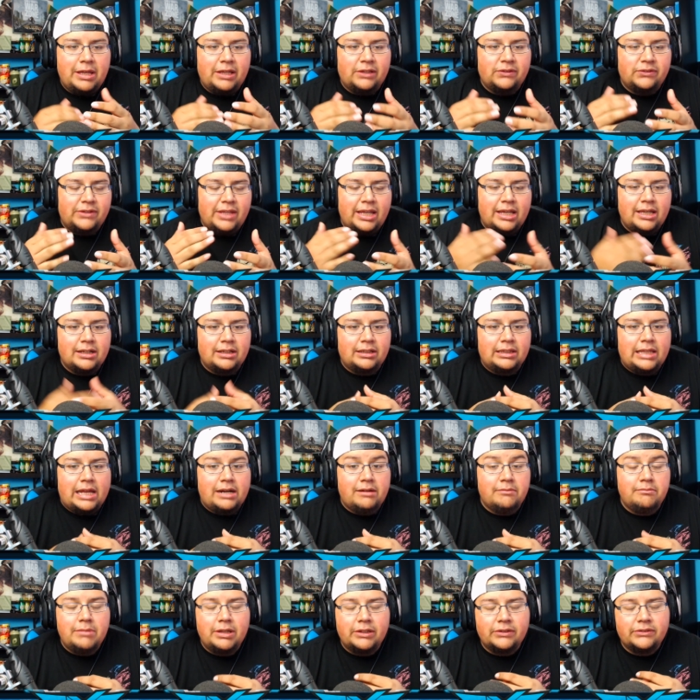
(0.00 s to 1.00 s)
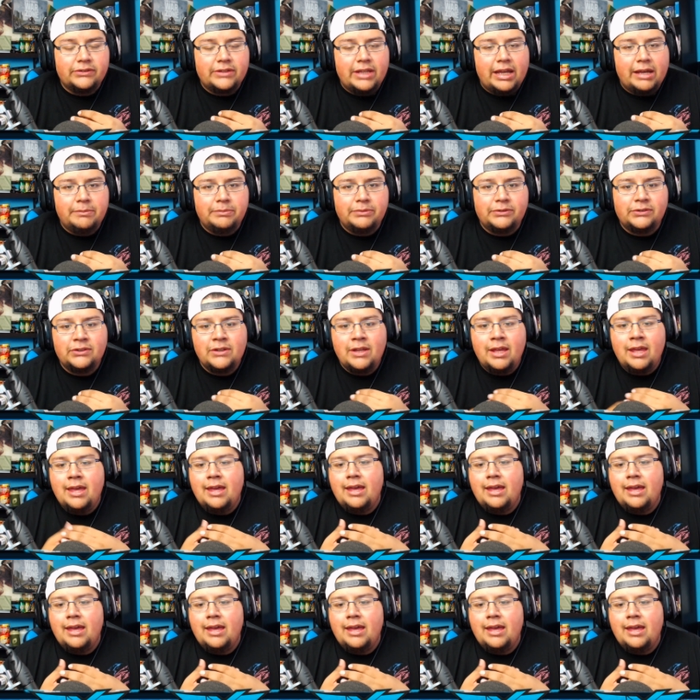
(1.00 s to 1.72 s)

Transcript: has taken a lot of missteps,